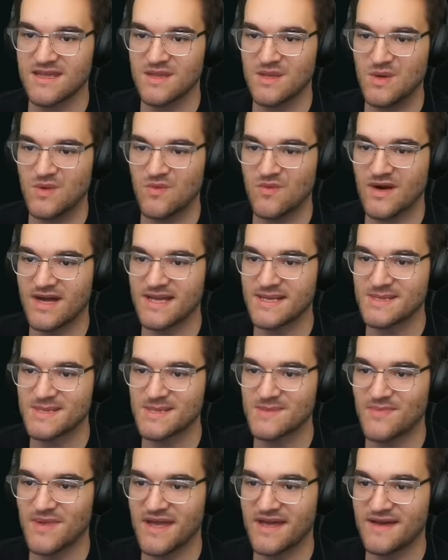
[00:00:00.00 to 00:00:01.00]
the white
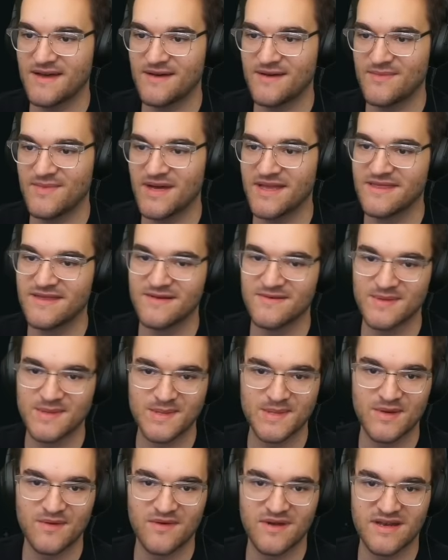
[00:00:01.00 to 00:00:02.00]
spell, but there
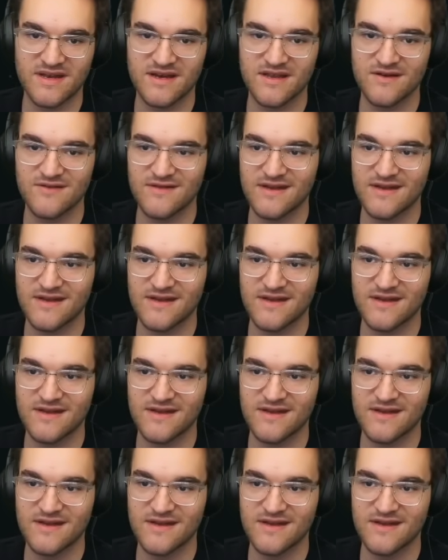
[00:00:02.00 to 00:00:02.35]
was no way to know in